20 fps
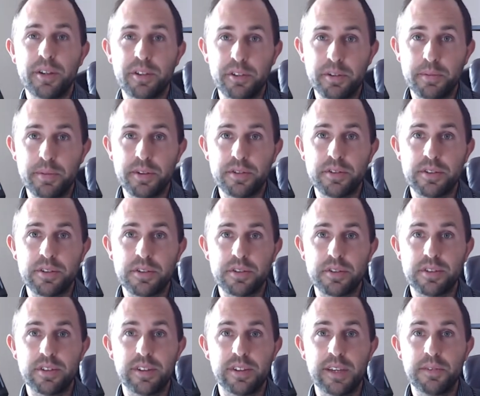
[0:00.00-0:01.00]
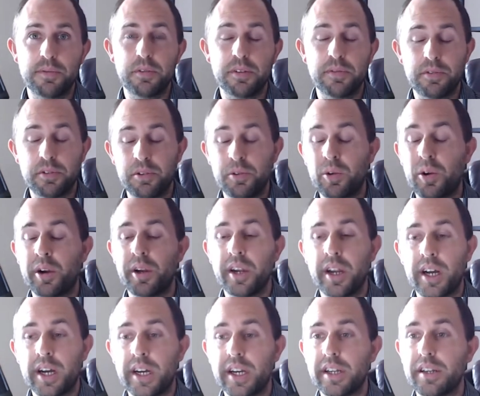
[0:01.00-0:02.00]
in your business. If you are
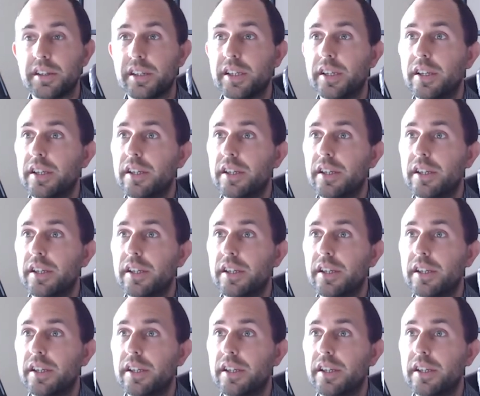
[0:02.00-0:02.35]
not